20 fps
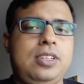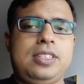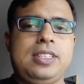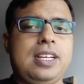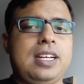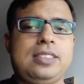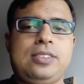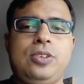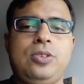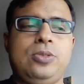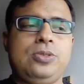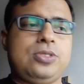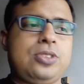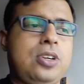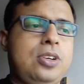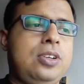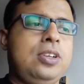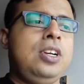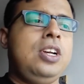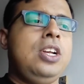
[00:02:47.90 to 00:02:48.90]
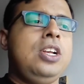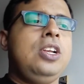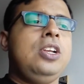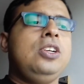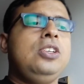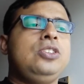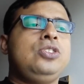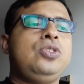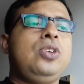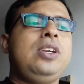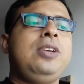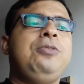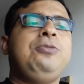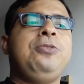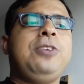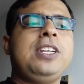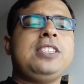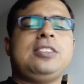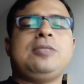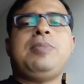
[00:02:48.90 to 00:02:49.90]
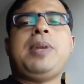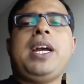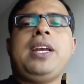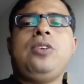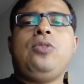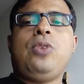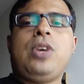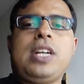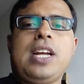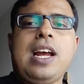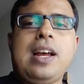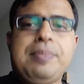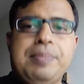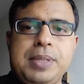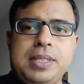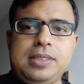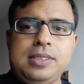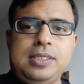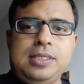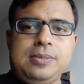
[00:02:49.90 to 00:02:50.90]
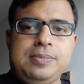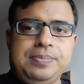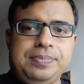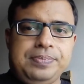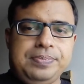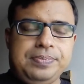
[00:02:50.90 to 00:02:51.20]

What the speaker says: that goes on. So in fixed buying, what happens?